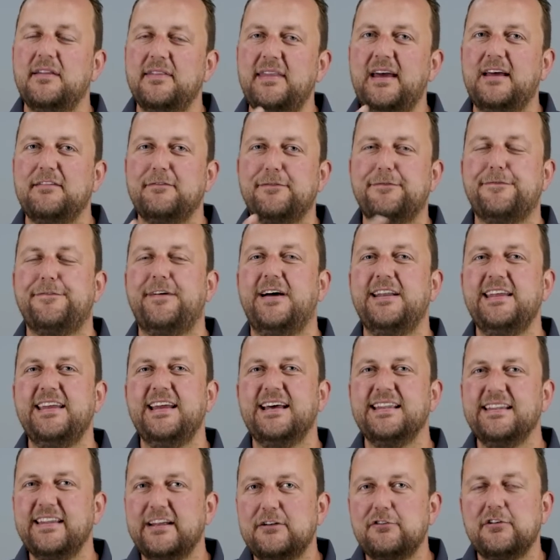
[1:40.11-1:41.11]
that funny
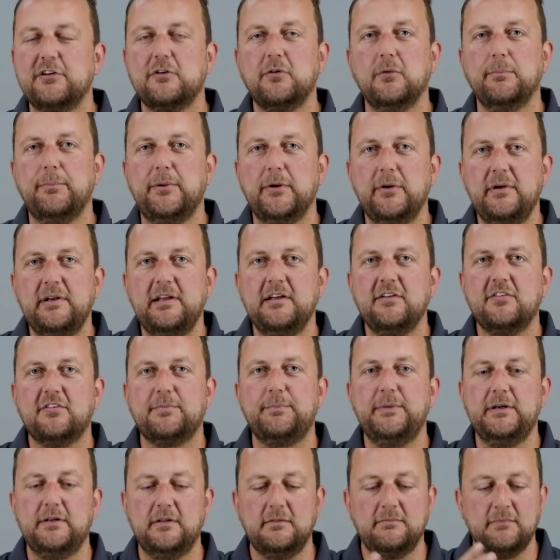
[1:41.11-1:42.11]
electrical burning
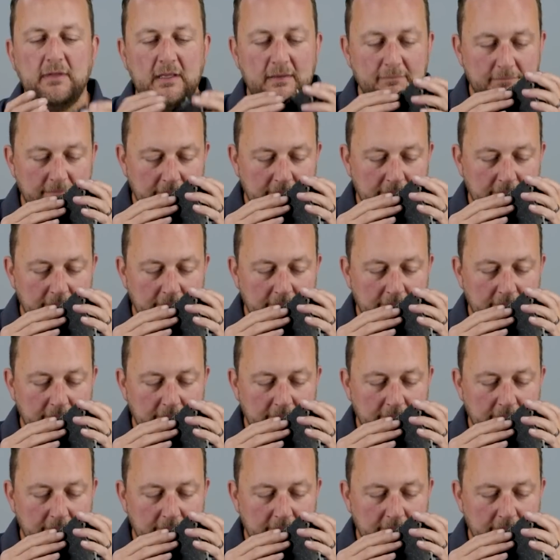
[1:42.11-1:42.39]
smell.